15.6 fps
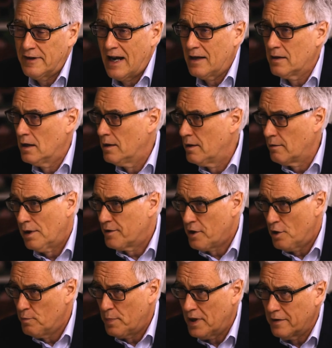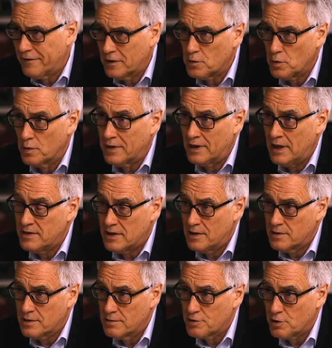the fact that there are no perfect
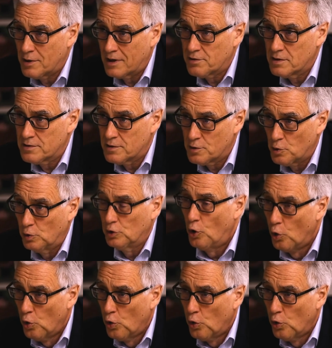organization structures at all.